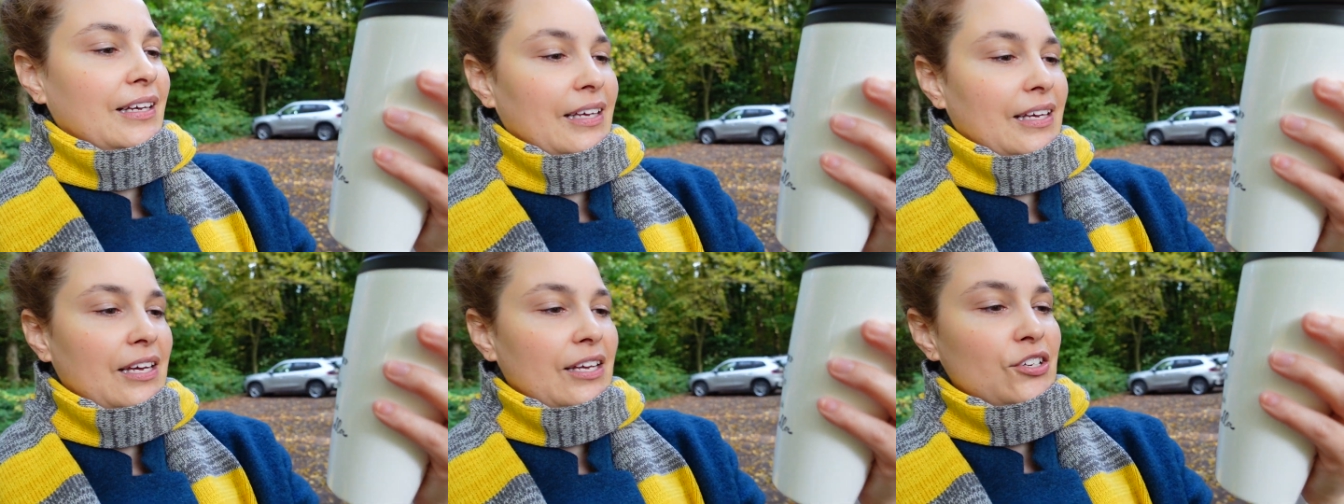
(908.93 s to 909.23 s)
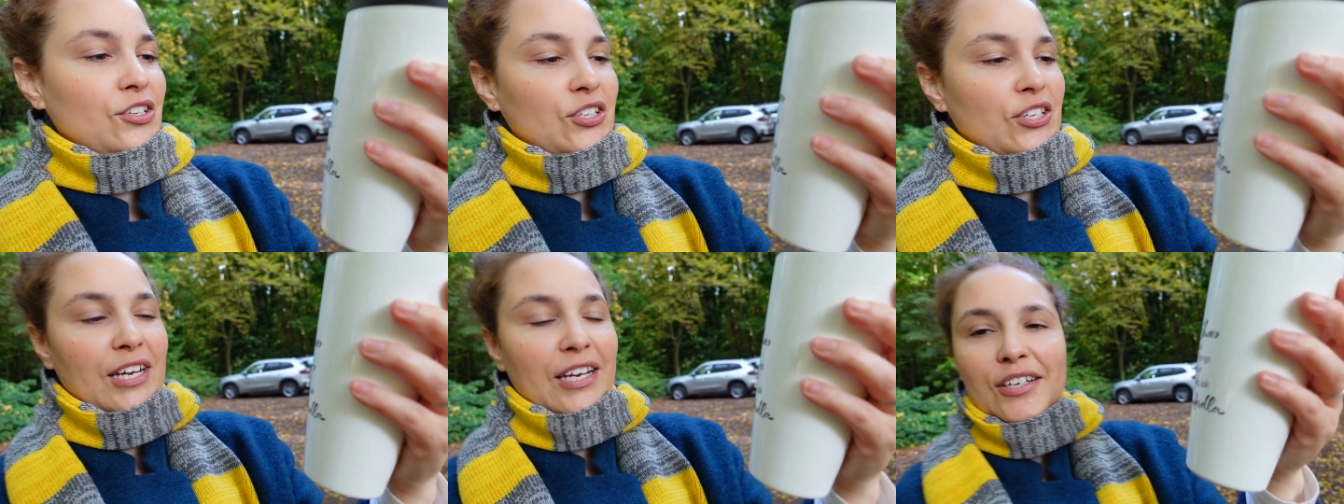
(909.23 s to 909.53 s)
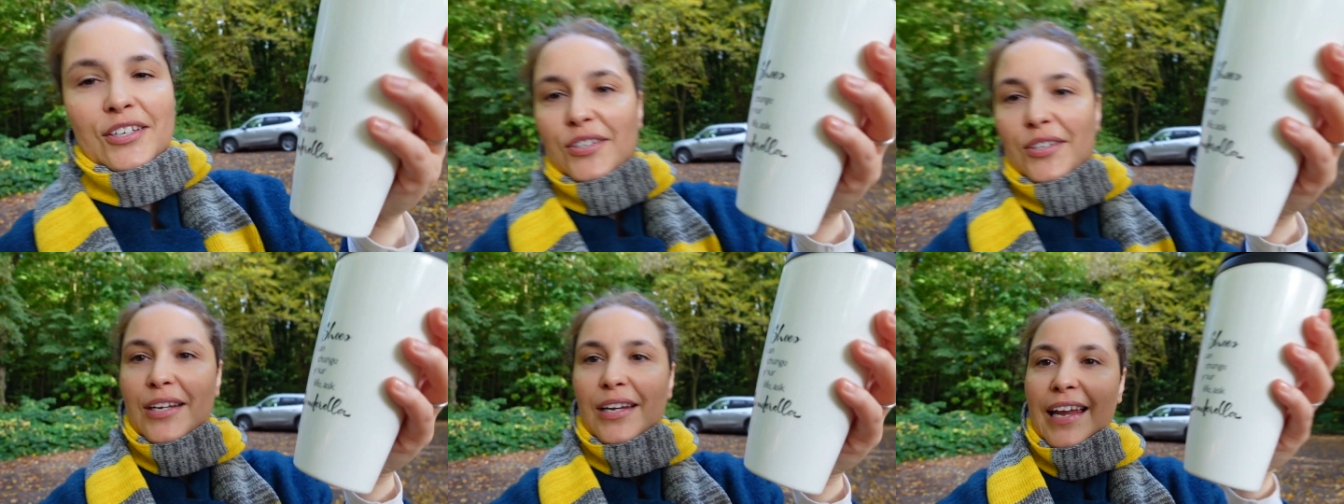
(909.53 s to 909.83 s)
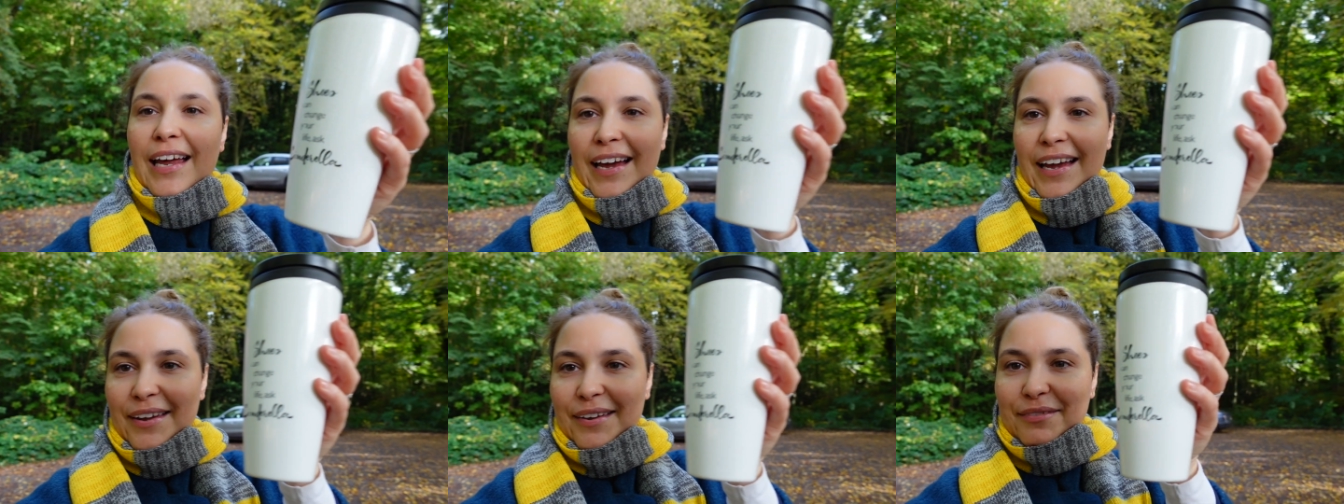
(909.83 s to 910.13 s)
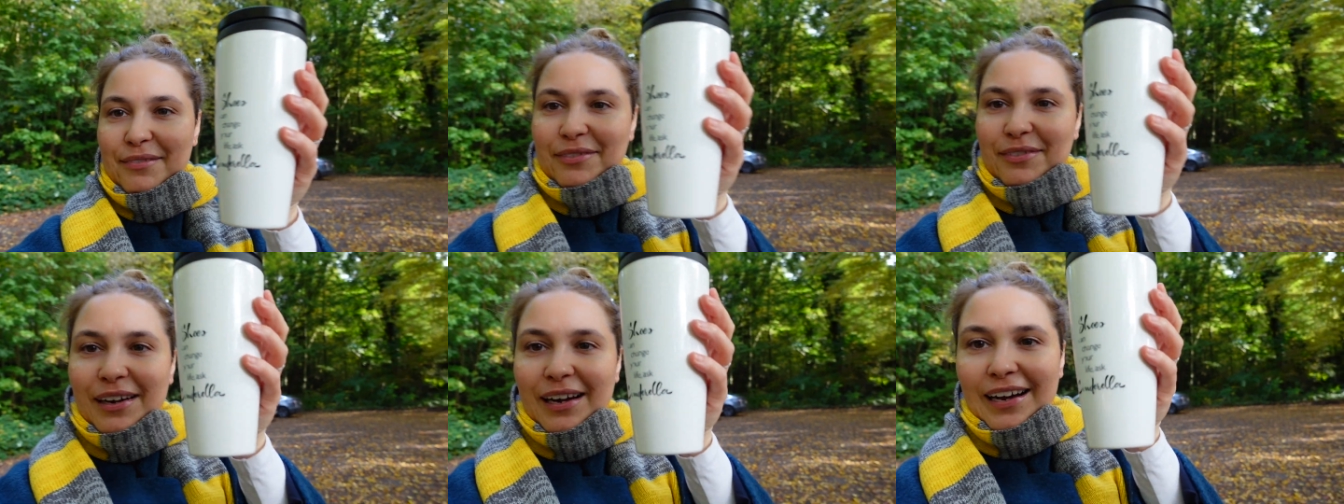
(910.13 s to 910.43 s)
can change your
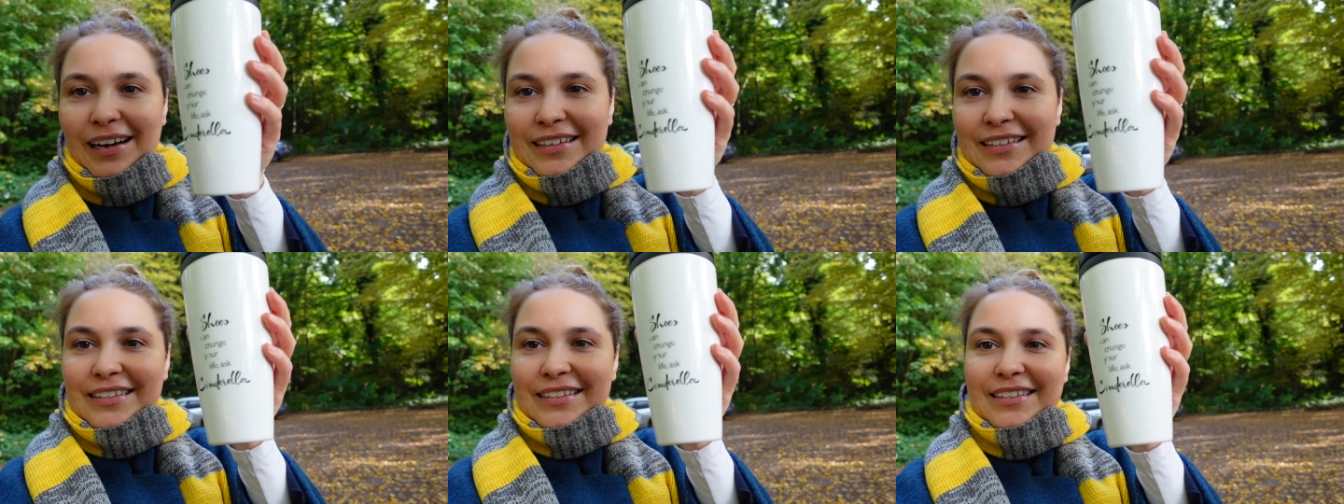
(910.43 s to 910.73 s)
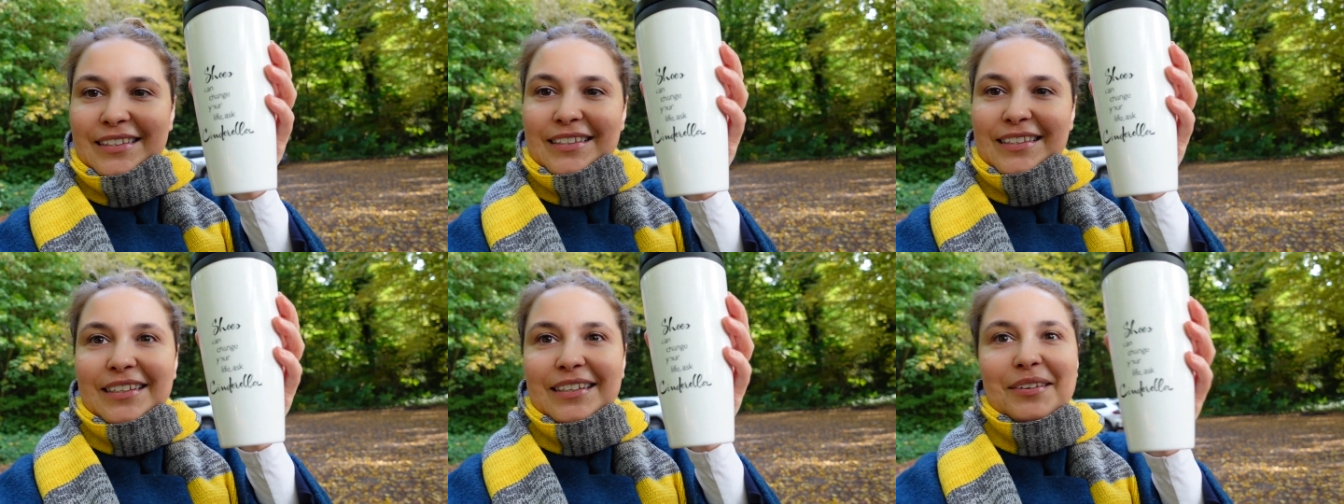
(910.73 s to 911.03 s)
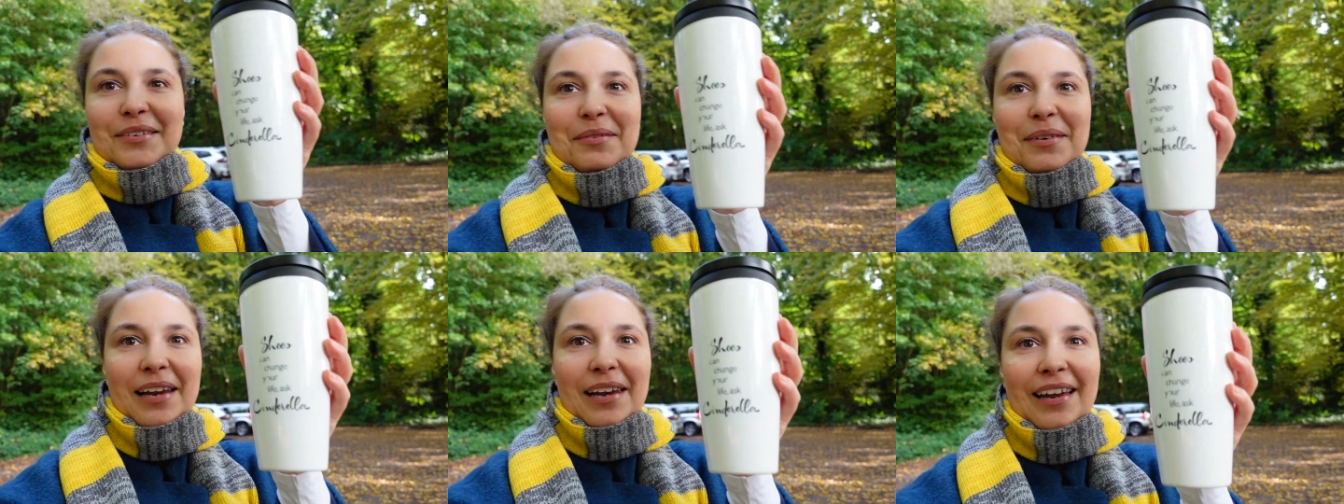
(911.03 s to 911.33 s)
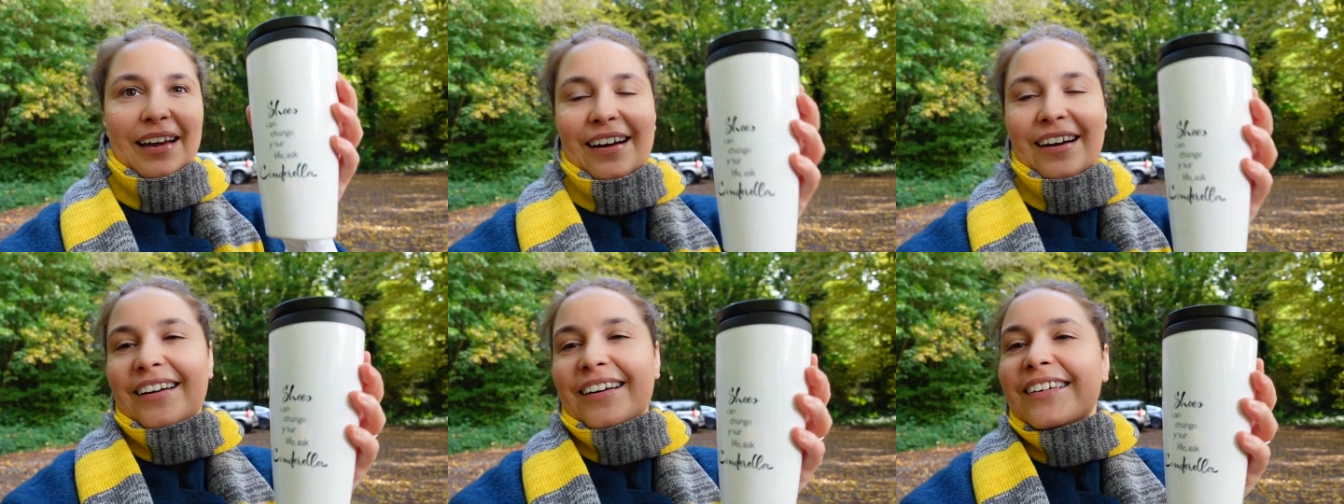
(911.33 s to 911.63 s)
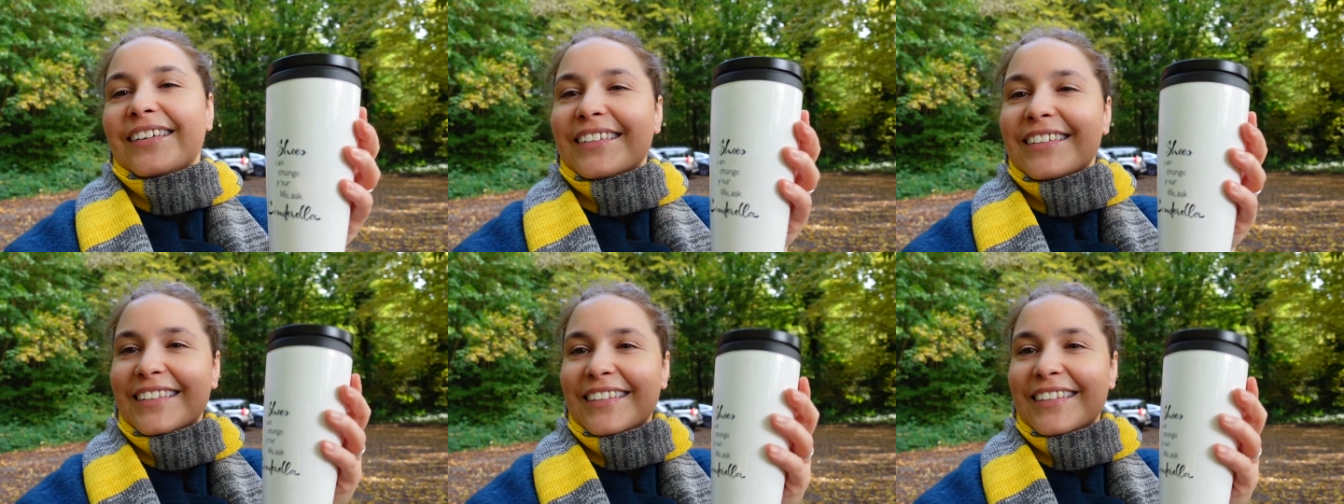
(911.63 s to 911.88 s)
life, ask Cinderella."